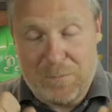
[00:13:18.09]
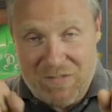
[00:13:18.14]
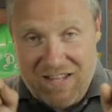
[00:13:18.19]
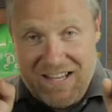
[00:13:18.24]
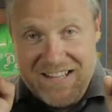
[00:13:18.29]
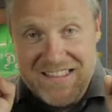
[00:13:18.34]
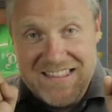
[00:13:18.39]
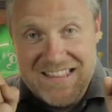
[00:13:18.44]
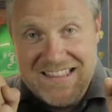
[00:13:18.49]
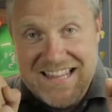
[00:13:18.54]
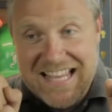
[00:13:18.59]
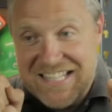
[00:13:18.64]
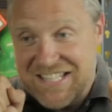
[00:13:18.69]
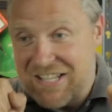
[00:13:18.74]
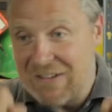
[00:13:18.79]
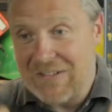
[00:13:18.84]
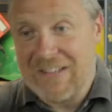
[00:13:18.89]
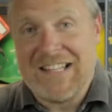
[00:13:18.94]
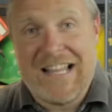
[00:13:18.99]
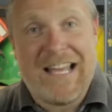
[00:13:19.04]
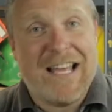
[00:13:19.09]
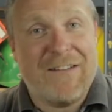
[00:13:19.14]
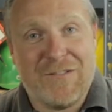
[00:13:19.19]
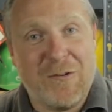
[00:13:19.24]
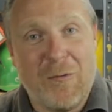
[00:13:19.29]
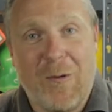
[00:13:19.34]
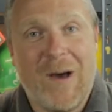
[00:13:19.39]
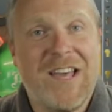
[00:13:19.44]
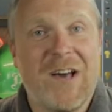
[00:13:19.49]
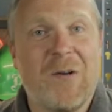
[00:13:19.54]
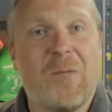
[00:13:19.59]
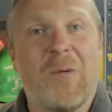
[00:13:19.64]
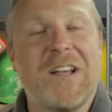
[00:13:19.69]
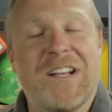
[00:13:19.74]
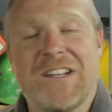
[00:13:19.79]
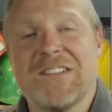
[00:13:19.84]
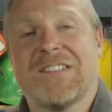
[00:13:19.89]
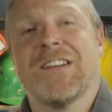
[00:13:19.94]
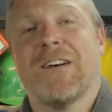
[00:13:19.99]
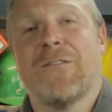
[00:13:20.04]
and they have to wait a
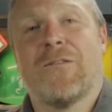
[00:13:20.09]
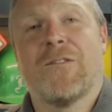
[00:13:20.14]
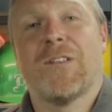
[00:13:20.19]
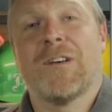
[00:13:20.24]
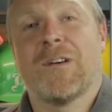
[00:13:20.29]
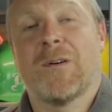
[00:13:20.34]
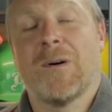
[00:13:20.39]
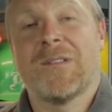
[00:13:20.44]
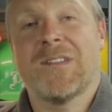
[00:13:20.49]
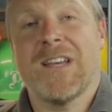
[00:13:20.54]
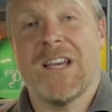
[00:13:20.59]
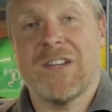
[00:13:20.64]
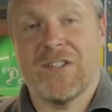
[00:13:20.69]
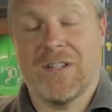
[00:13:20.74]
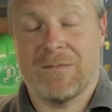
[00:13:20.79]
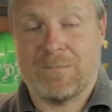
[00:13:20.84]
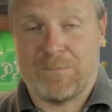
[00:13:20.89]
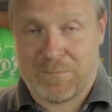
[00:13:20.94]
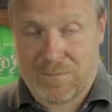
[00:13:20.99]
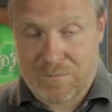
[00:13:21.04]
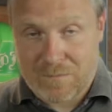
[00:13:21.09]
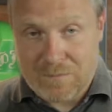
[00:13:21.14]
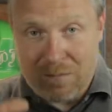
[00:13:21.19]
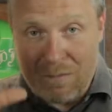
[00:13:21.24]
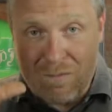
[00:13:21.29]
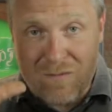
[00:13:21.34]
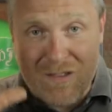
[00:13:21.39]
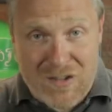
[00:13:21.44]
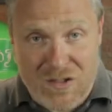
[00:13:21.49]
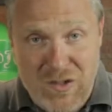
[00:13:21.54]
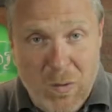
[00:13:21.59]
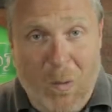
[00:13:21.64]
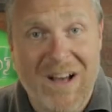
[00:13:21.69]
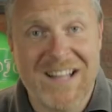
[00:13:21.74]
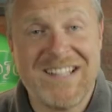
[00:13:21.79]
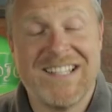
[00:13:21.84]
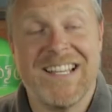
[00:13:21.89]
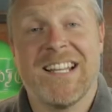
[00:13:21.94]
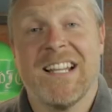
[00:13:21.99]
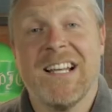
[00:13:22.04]
week or so for the quotation. So what I
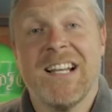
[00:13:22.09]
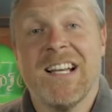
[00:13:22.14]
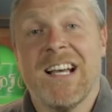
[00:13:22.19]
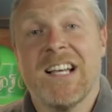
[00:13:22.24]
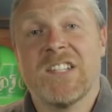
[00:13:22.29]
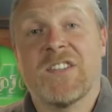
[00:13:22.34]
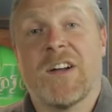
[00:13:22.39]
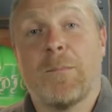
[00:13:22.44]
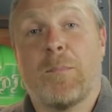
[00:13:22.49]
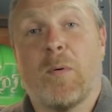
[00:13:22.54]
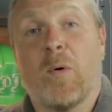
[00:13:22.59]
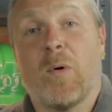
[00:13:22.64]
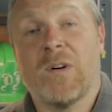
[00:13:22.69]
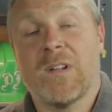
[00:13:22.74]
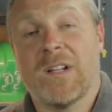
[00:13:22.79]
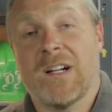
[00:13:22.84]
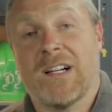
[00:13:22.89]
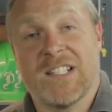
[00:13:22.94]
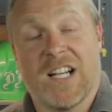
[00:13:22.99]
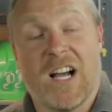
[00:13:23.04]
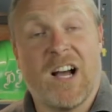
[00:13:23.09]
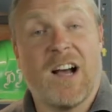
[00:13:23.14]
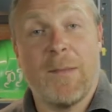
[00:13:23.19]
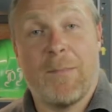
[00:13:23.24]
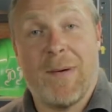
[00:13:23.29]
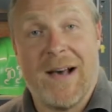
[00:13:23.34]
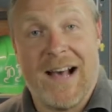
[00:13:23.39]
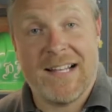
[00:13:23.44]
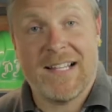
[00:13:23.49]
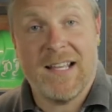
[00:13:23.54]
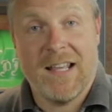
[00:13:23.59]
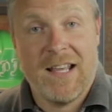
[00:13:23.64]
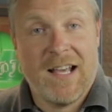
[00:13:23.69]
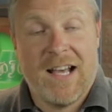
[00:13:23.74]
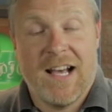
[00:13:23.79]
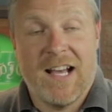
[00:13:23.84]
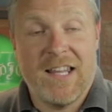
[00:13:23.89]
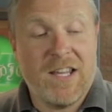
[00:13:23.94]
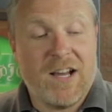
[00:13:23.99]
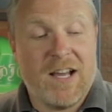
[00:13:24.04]
did is I bought an iPad,
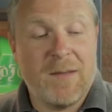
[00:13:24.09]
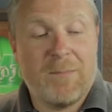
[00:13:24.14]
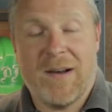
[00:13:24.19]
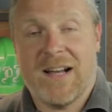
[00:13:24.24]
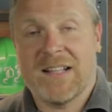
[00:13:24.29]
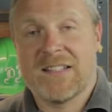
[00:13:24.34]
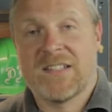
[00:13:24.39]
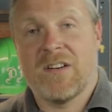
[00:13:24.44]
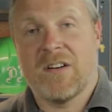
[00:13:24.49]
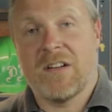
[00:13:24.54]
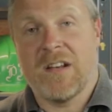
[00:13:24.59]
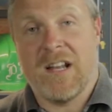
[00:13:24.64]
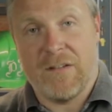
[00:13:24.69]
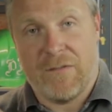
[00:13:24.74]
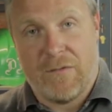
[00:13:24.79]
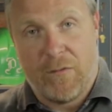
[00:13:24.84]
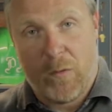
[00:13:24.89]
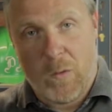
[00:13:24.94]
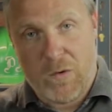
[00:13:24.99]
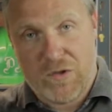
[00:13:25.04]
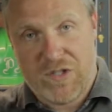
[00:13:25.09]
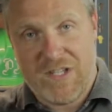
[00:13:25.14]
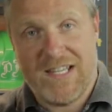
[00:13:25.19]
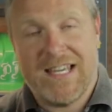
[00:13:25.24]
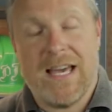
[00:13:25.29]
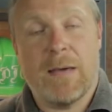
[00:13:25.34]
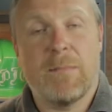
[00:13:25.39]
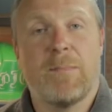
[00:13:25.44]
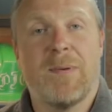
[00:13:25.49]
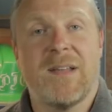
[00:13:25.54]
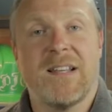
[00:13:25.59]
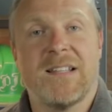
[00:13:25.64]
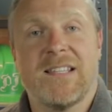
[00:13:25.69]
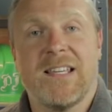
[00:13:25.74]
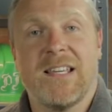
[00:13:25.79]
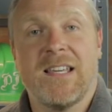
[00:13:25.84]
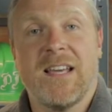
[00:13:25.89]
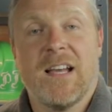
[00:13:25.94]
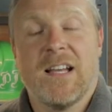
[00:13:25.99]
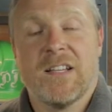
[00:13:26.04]
and the iPad's got like 4G
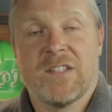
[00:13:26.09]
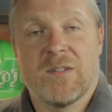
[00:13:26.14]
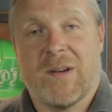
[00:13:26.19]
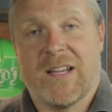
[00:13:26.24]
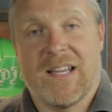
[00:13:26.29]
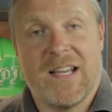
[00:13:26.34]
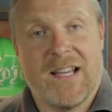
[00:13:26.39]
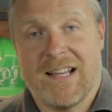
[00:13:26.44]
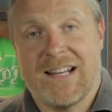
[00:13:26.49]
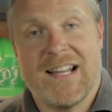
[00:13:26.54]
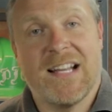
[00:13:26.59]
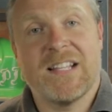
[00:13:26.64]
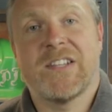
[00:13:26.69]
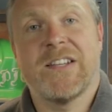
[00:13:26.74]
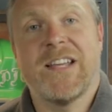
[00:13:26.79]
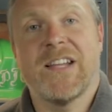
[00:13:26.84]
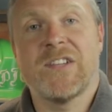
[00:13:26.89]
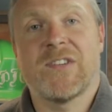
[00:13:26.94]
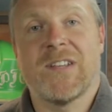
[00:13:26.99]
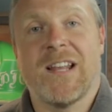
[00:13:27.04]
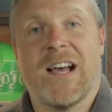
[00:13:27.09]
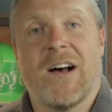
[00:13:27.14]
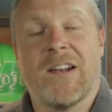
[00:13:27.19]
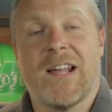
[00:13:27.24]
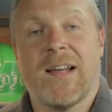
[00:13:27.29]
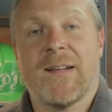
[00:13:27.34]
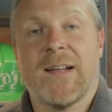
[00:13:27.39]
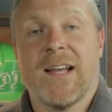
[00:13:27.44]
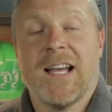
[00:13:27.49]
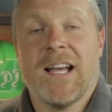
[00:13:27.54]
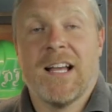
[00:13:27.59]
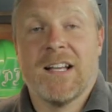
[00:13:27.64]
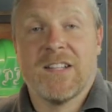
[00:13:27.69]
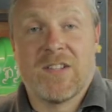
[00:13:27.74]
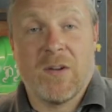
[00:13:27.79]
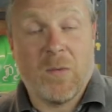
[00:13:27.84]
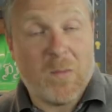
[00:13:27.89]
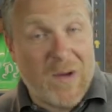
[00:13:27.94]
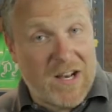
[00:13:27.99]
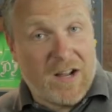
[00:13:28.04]
capability, so I can connect to the internet on it.
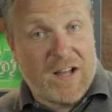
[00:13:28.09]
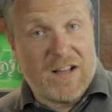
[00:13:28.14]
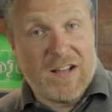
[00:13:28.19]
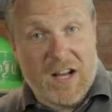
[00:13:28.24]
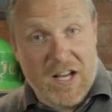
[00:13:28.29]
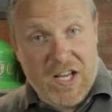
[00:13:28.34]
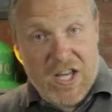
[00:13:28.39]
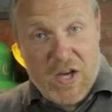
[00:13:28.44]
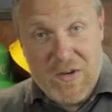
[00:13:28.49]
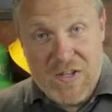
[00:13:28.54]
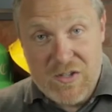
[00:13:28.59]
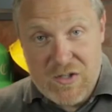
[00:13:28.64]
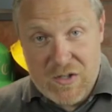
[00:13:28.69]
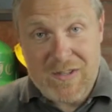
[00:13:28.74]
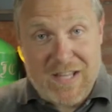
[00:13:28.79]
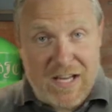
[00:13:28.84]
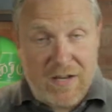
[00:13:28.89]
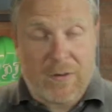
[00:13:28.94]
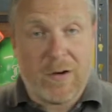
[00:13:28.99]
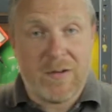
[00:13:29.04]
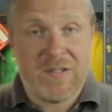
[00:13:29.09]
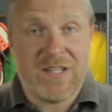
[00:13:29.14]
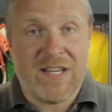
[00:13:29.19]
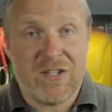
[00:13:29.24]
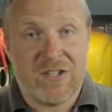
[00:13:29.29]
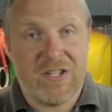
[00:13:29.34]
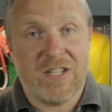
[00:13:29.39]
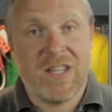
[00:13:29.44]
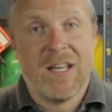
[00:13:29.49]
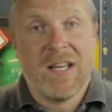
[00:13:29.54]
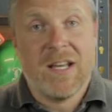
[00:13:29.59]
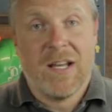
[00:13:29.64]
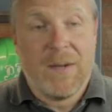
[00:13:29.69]
So when I go in and do that quotation,